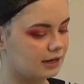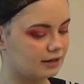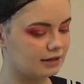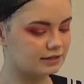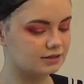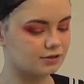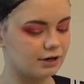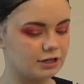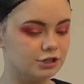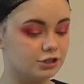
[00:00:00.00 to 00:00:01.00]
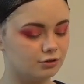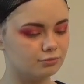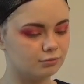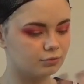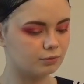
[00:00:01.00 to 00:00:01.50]
highlight, so I
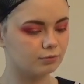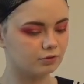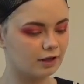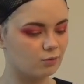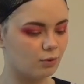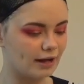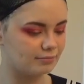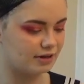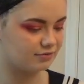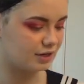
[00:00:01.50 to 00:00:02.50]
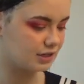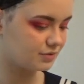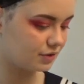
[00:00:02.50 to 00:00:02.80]
don't like wet my face